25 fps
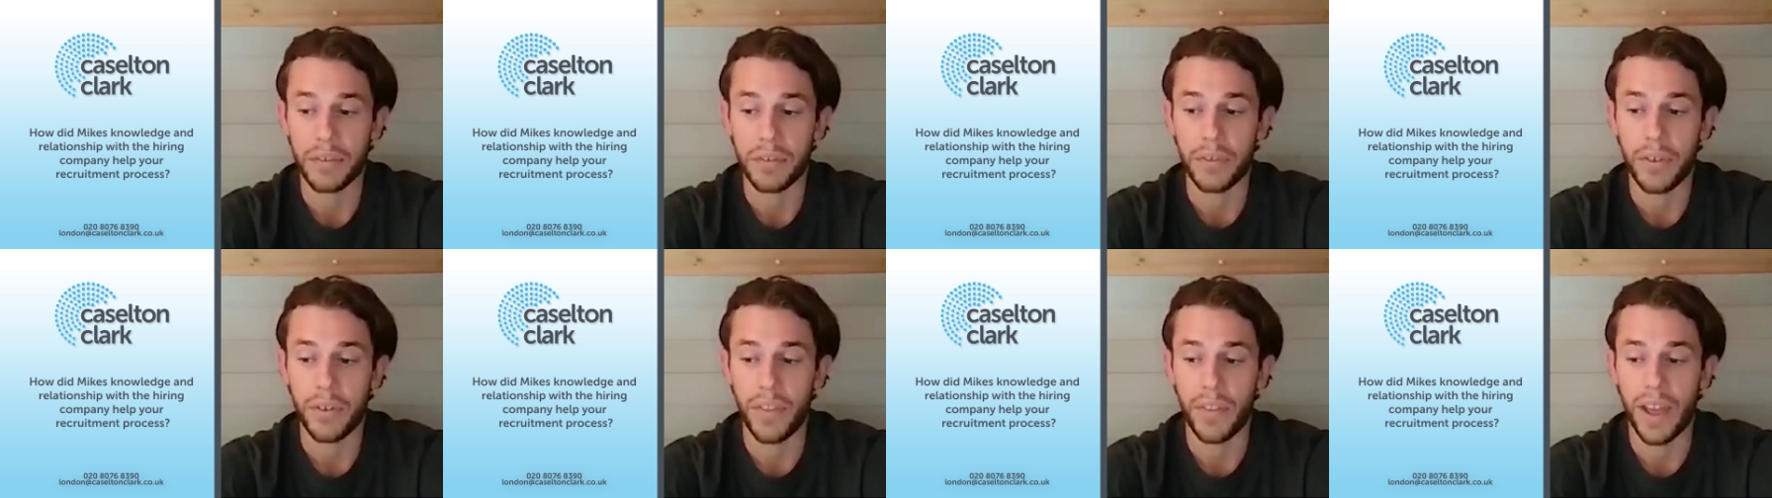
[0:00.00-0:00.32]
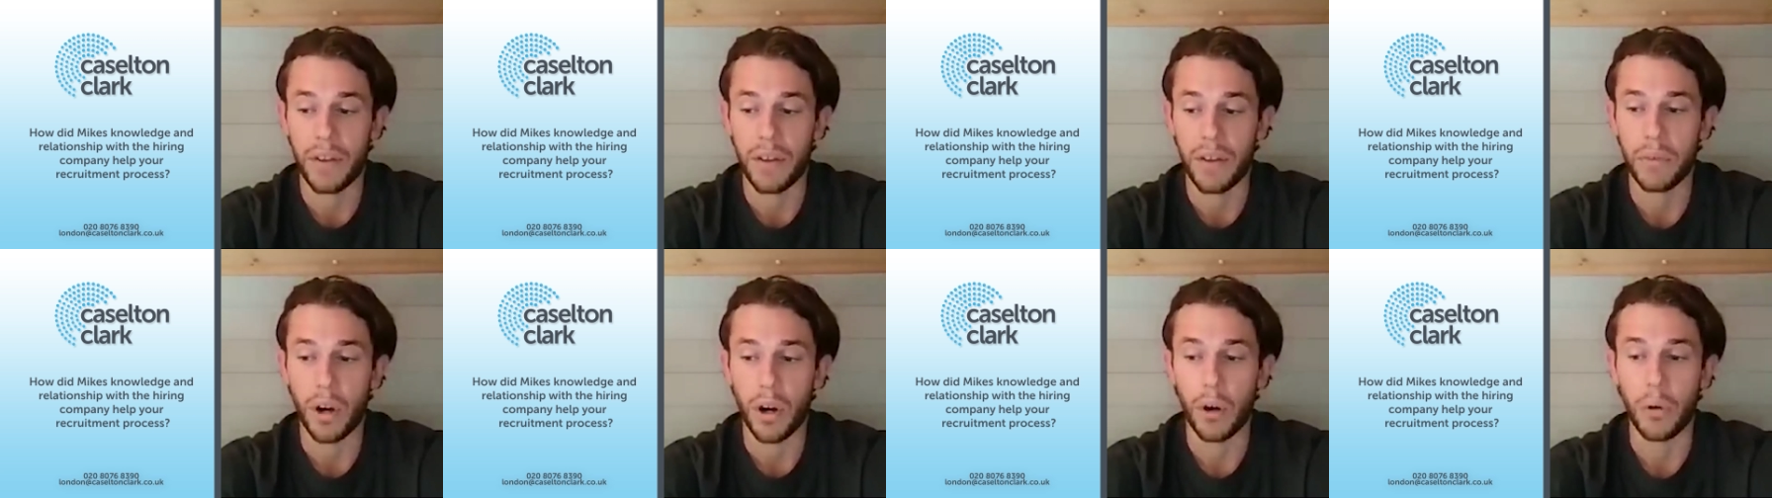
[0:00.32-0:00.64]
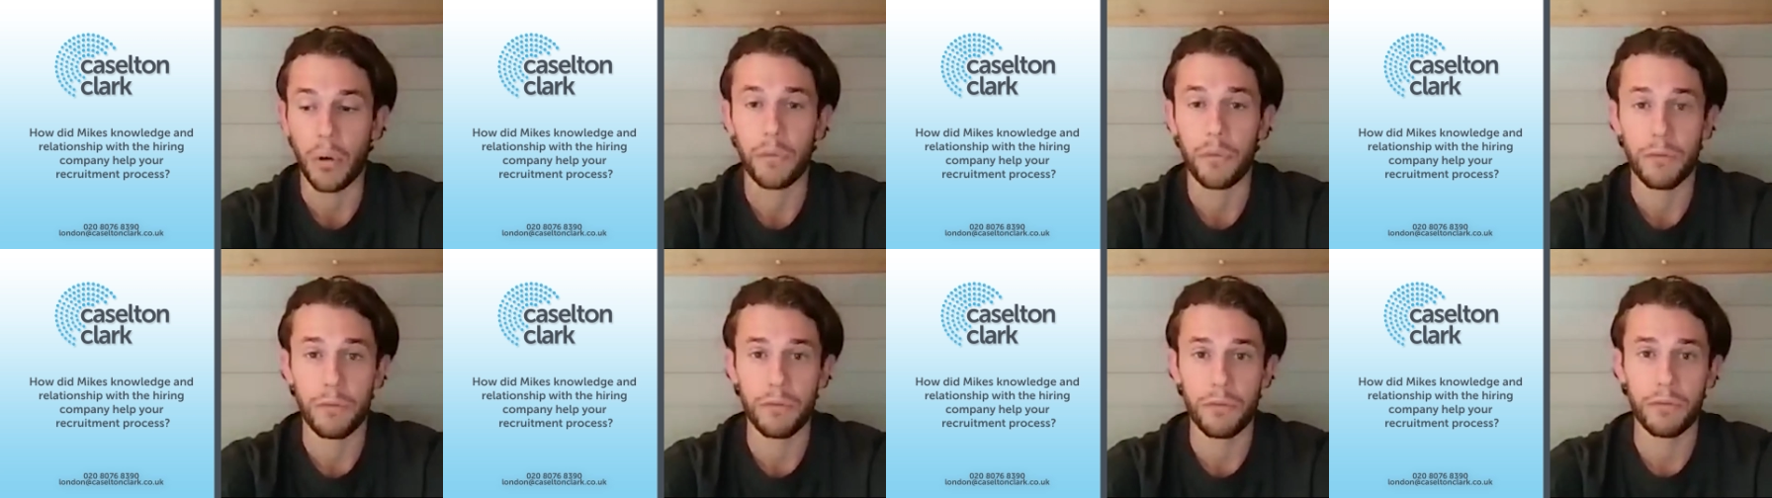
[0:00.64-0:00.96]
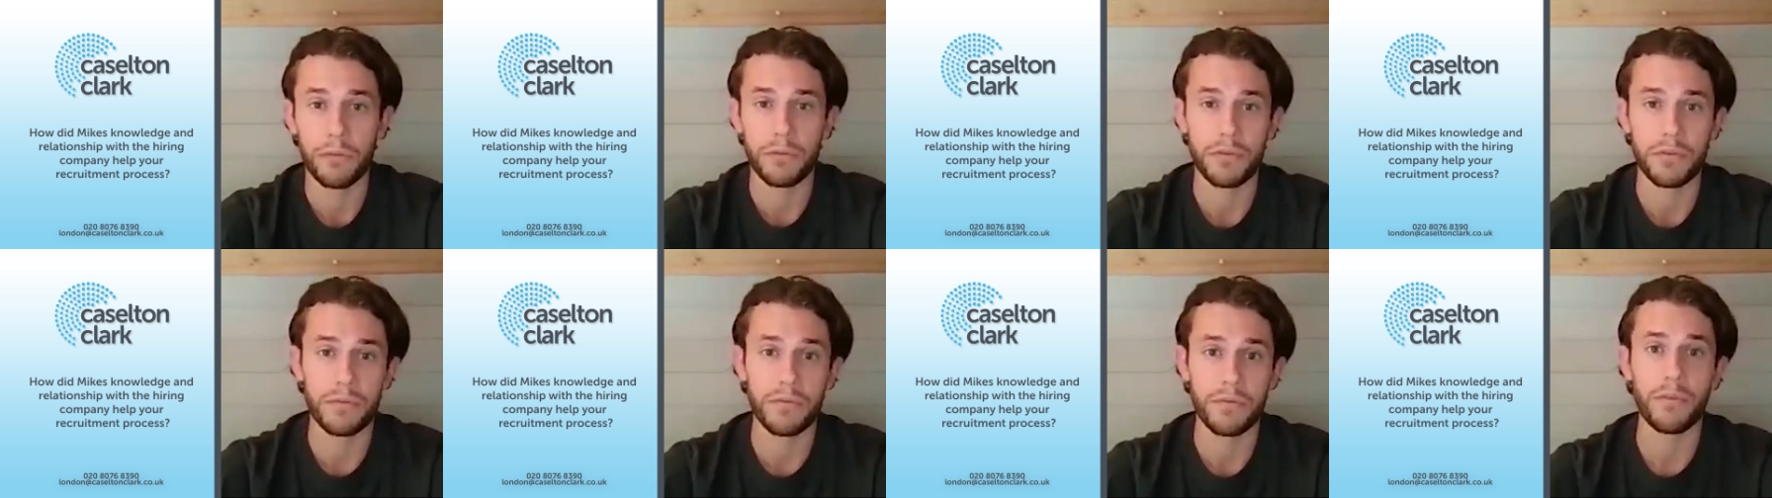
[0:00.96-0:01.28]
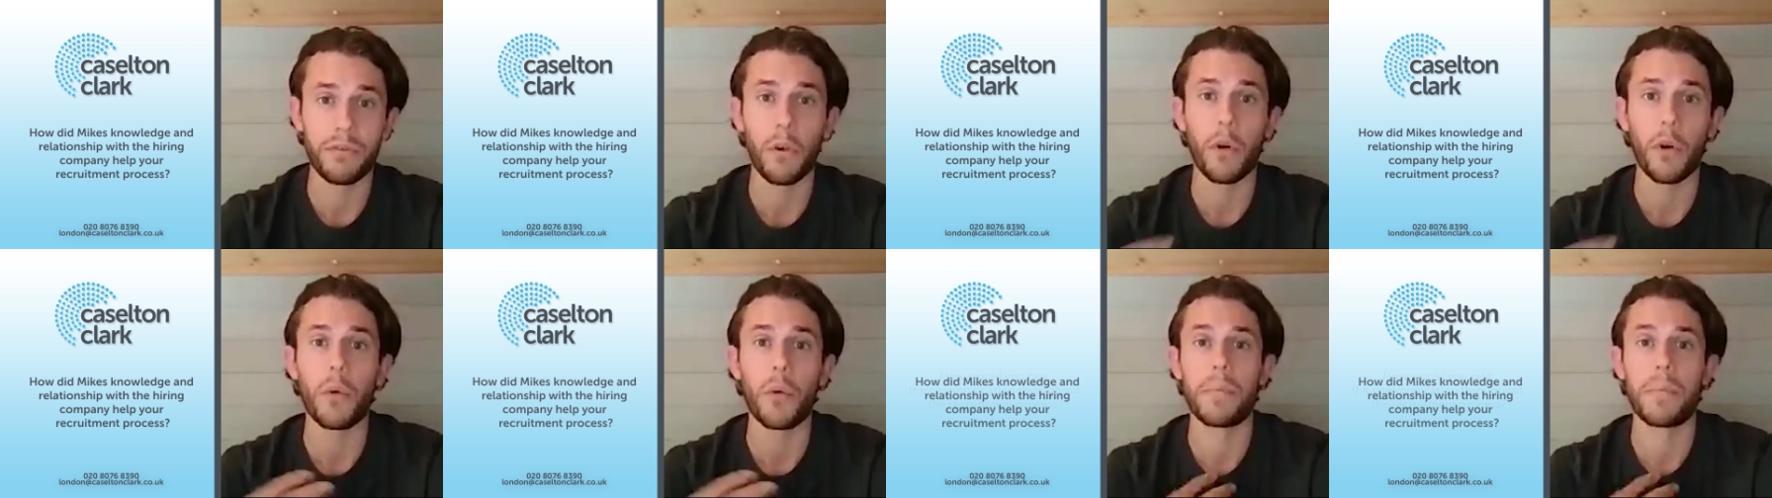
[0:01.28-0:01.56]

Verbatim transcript: for that role for